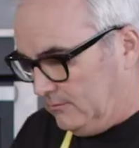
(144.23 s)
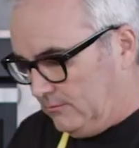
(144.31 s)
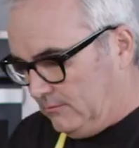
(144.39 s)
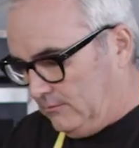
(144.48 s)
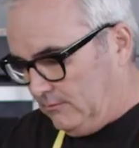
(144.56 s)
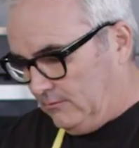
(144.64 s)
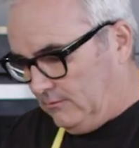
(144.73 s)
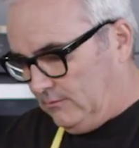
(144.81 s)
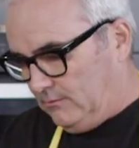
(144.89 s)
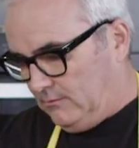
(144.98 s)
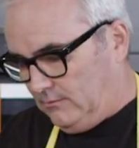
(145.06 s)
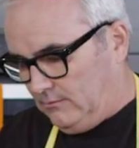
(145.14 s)

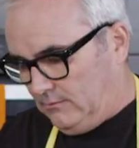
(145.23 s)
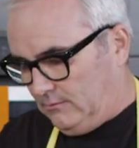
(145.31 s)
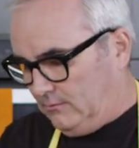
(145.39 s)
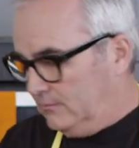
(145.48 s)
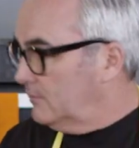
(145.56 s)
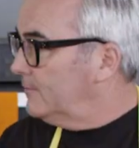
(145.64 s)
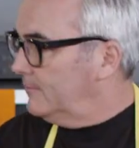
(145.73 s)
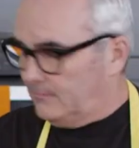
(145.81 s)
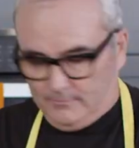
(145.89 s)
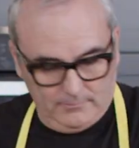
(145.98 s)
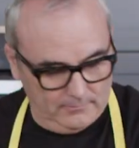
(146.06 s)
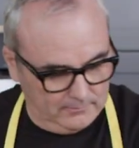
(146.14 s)

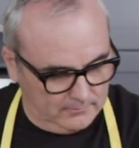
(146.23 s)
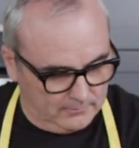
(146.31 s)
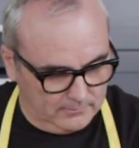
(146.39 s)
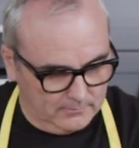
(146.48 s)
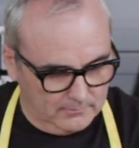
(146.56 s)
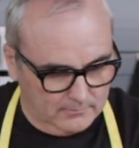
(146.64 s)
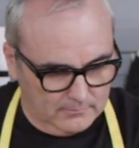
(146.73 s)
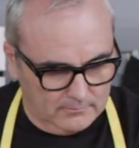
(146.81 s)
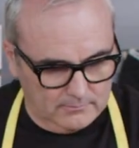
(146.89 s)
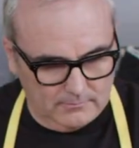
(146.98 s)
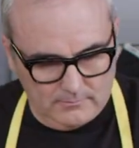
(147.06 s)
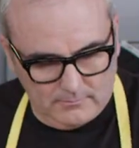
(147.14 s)

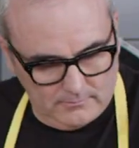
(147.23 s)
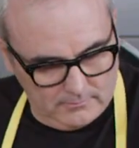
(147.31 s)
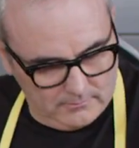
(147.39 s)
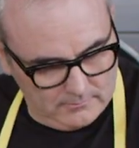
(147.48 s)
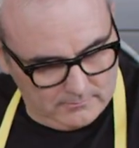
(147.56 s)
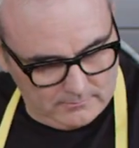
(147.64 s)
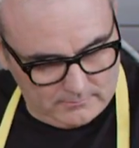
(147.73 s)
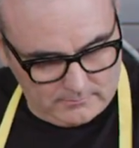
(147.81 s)
The person shown says nothing.